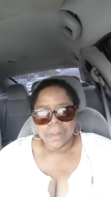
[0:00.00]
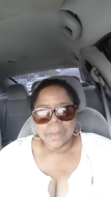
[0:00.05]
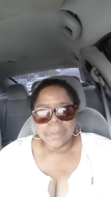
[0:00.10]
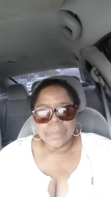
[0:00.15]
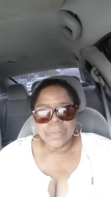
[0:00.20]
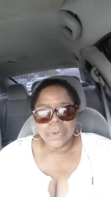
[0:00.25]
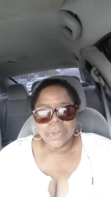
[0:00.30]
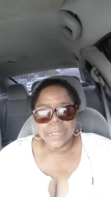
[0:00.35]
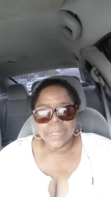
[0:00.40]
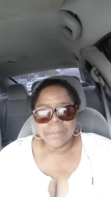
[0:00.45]

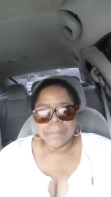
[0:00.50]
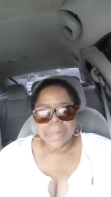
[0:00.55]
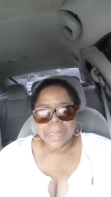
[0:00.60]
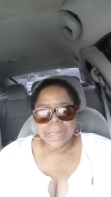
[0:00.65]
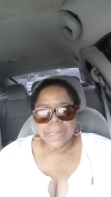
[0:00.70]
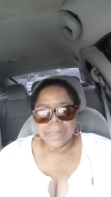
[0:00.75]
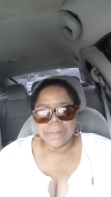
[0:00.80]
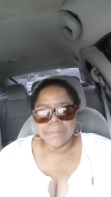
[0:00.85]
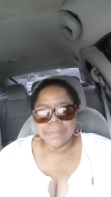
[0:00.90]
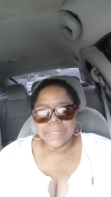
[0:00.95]
Good morning, my
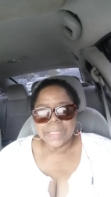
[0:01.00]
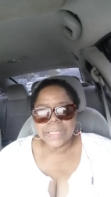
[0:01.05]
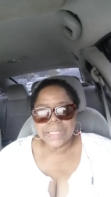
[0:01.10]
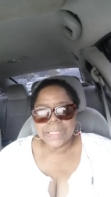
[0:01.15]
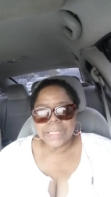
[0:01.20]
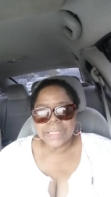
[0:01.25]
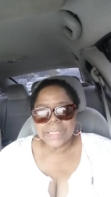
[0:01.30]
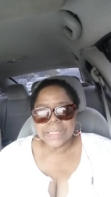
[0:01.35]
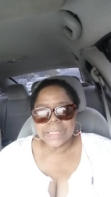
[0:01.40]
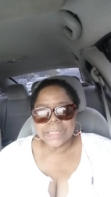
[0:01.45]

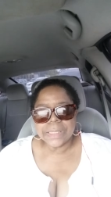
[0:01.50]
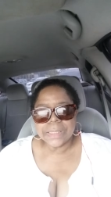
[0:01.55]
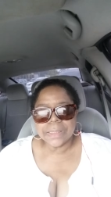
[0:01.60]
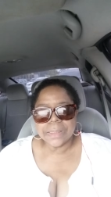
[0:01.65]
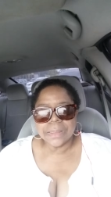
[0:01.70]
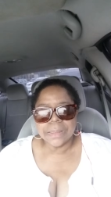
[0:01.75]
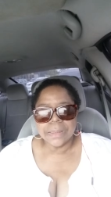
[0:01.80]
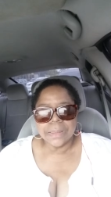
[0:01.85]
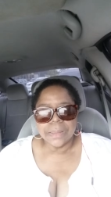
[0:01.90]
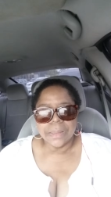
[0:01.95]

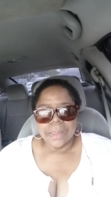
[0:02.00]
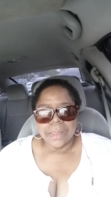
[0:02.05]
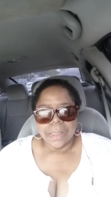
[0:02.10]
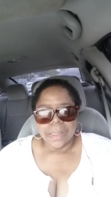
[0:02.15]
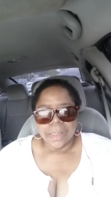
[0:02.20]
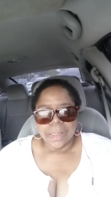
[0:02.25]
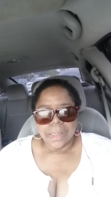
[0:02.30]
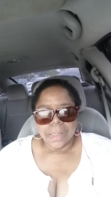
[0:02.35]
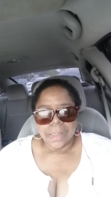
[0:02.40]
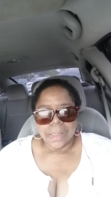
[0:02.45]
lovelies.
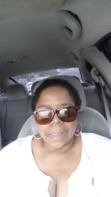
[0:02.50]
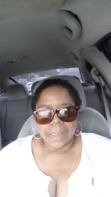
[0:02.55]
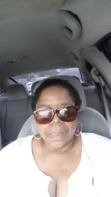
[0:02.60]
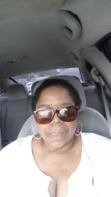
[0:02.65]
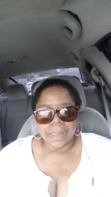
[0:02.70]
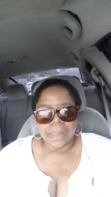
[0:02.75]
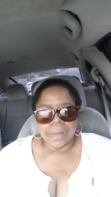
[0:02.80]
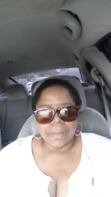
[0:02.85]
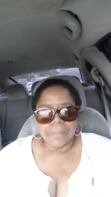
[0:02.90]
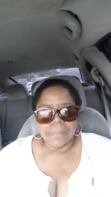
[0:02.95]

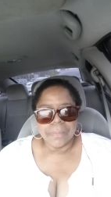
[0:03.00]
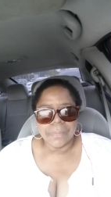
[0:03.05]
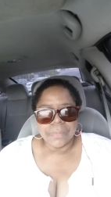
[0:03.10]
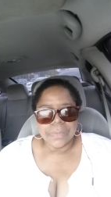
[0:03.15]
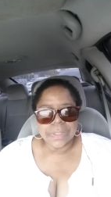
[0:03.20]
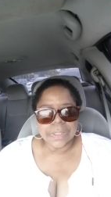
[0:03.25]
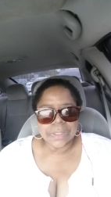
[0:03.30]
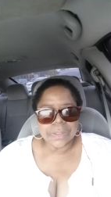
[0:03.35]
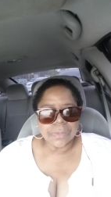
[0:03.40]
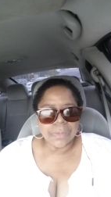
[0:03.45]
Um,
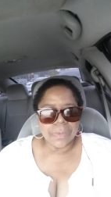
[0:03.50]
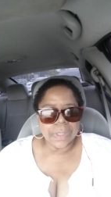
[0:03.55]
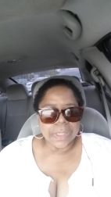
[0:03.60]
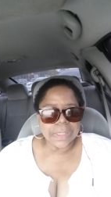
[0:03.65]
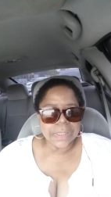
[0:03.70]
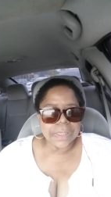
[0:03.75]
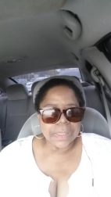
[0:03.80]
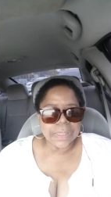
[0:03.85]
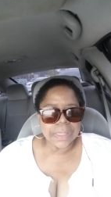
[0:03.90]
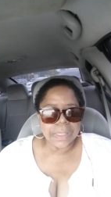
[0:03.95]
just want
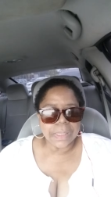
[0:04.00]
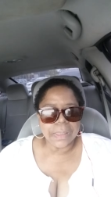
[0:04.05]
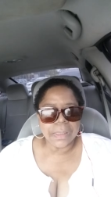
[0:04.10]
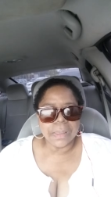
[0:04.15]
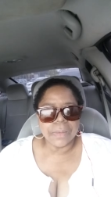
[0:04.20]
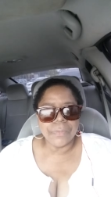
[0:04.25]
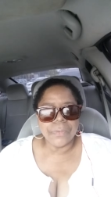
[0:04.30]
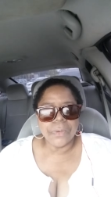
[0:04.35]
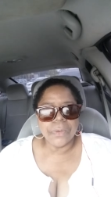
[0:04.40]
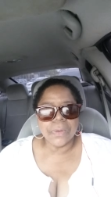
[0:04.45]
to
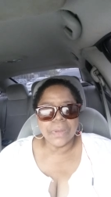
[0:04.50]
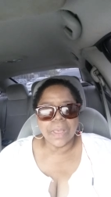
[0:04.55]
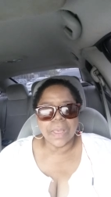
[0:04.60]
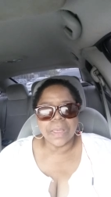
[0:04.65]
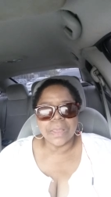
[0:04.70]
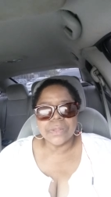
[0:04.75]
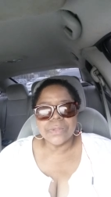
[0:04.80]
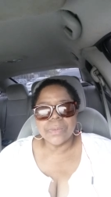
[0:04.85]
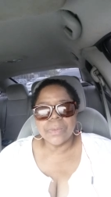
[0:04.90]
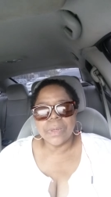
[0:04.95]
see if you
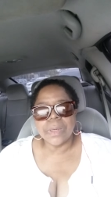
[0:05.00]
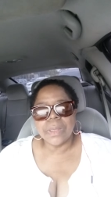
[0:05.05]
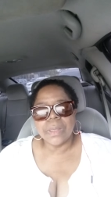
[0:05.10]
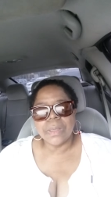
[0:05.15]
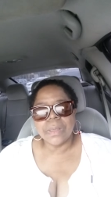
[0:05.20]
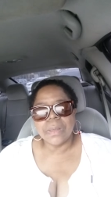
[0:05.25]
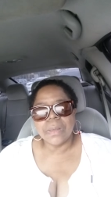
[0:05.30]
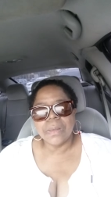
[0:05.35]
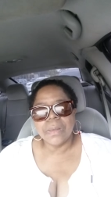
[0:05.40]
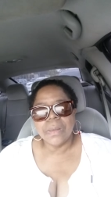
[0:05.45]
guys want
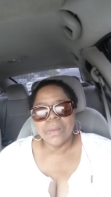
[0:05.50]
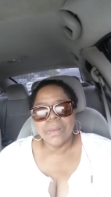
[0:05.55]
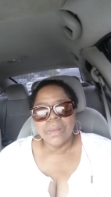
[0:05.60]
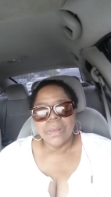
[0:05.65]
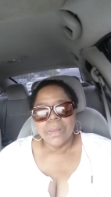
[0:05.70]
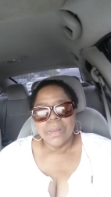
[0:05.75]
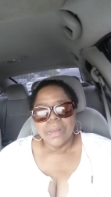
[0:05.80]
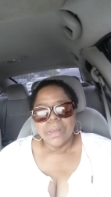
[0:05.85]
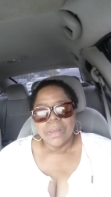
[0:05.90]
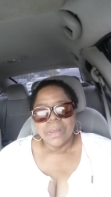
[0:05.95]
to
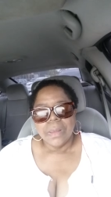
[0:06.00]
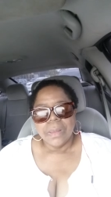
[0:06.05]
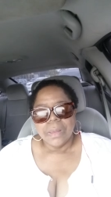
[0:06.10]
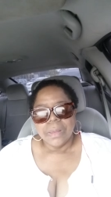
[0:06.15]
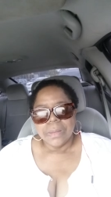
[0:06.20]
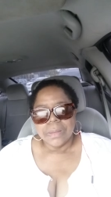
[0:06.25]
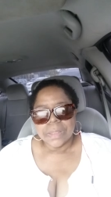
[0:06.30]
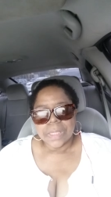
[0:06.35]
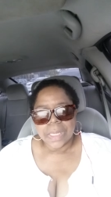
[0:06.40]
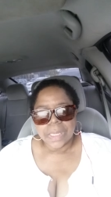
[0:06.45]

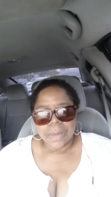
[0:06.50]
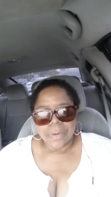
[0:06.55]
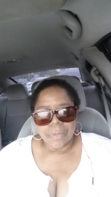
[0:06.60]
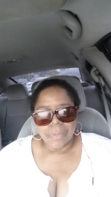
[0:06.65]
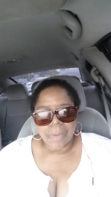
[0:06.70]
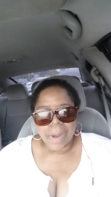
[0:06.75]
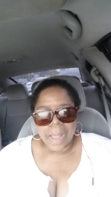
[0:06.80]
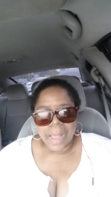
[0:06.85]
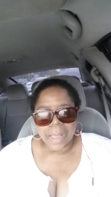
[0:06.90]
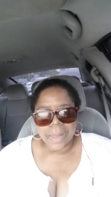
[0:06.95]
take a
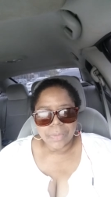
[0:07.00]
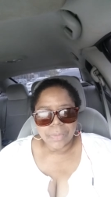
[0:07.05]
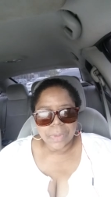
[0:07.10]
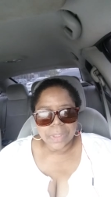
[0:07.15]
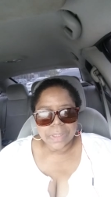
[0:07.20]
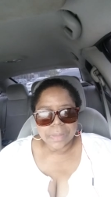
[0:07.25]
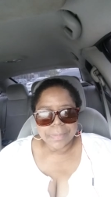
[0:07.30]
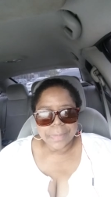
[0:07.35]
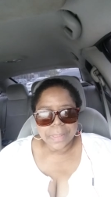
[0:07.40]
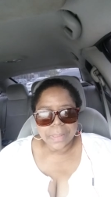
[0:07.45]
ride
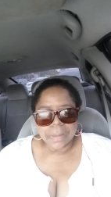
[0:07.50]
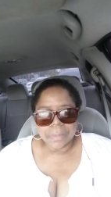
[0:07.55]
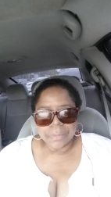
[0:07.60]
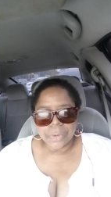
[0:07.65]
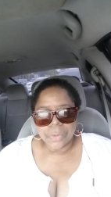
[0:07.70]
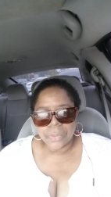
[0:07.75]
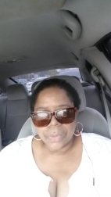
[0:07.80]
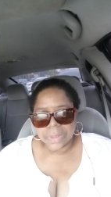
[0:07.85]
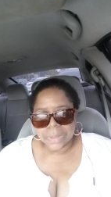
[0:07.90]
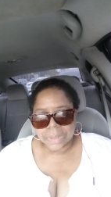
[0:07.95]
with me. I'm
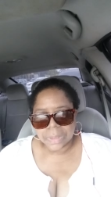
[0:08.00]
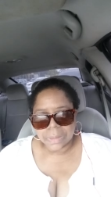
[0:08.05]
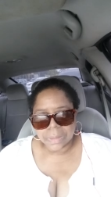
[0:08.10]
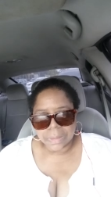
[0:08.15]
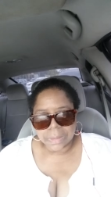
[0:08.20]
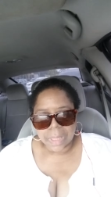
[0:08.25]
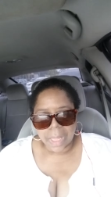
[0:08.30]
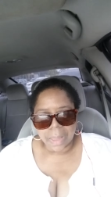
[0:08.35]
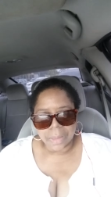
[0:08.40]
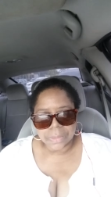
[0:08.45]
going to
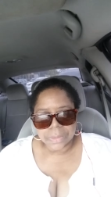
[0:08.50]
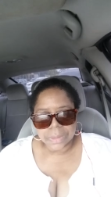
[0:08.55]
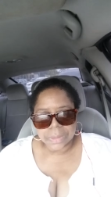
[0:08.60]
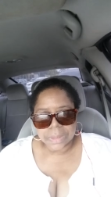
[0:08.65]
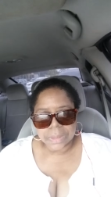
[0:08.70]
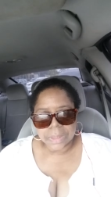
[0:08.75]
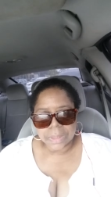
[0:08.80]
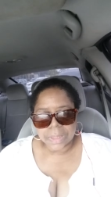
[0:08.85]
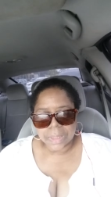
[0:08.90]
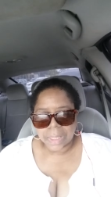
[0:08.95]
the doctor
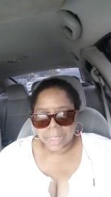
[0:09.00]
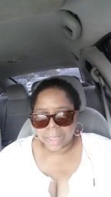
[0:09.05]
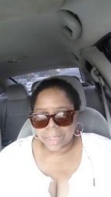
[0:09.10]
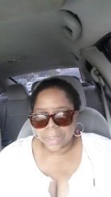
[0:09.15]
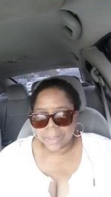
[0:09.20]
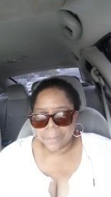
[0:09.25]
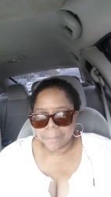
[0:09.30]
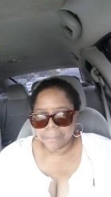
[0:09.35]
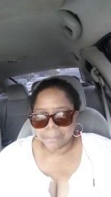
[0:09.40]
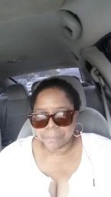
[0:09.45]

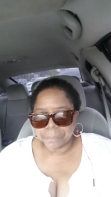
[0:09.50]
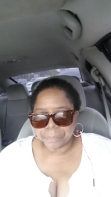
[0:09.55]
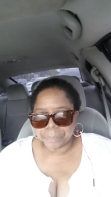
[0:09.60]
today.